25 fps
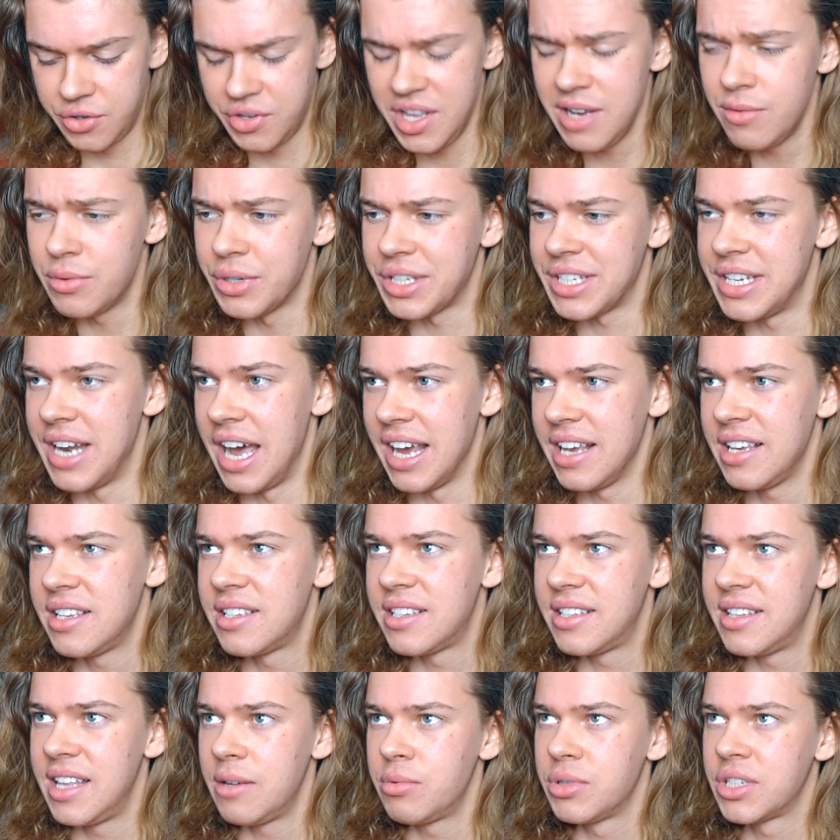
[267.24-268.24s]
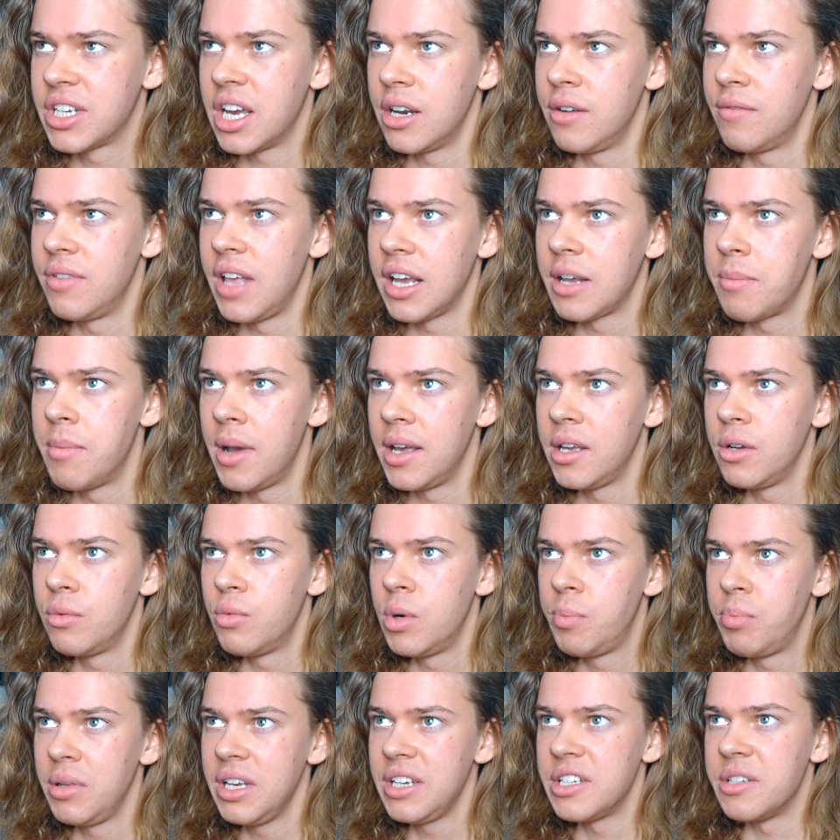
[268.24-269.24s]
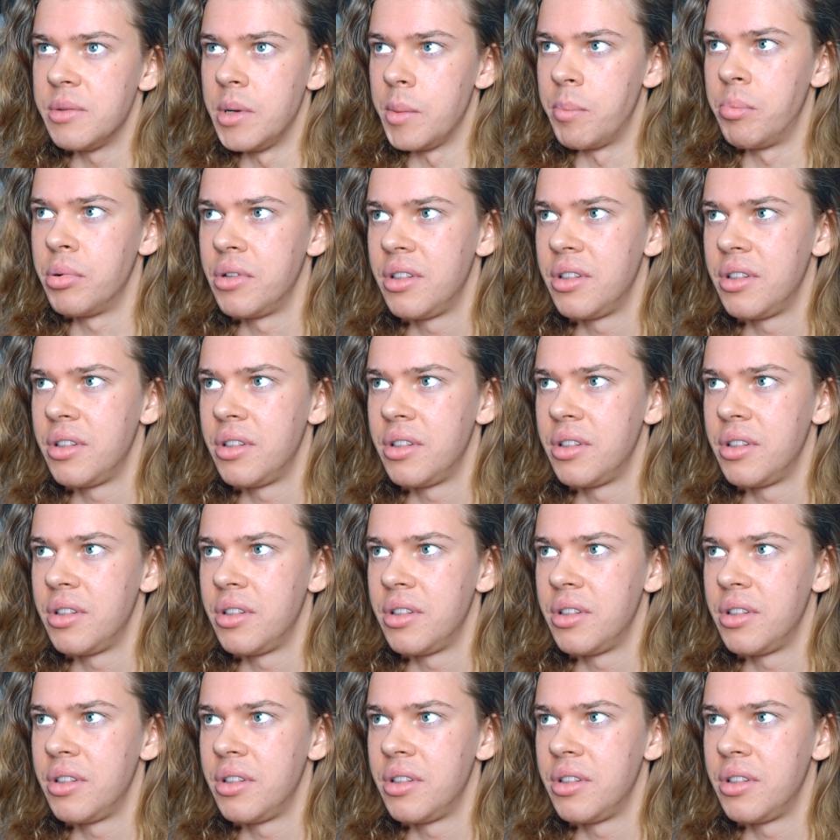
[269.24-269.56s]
So that was nice. That was kind of like my replacement.